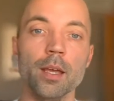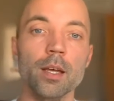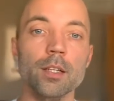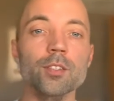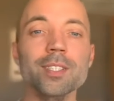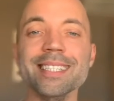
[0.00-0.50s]

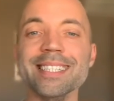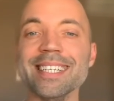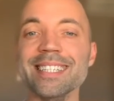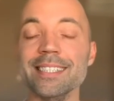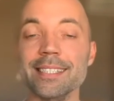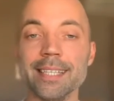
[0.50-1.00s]
There is an
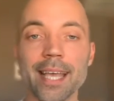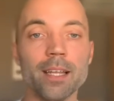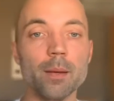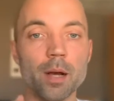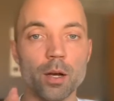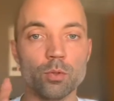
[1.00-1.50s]
insane
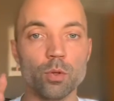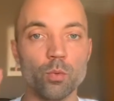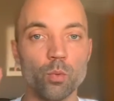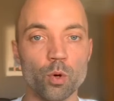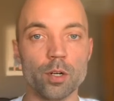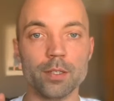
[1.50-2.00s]
amount of
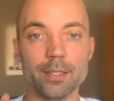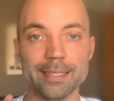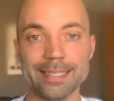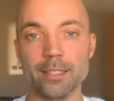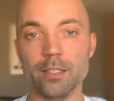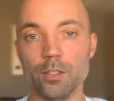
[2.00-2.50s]
work
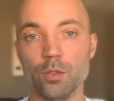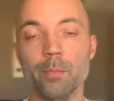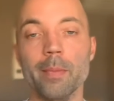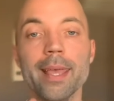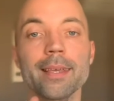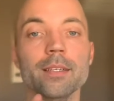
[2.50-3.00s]
needed to
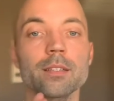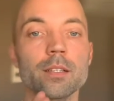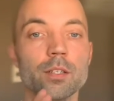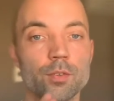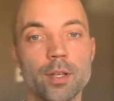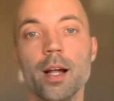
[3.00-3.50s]
make it a
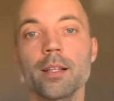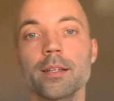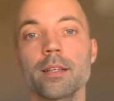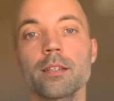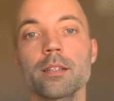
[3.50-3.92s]
reality.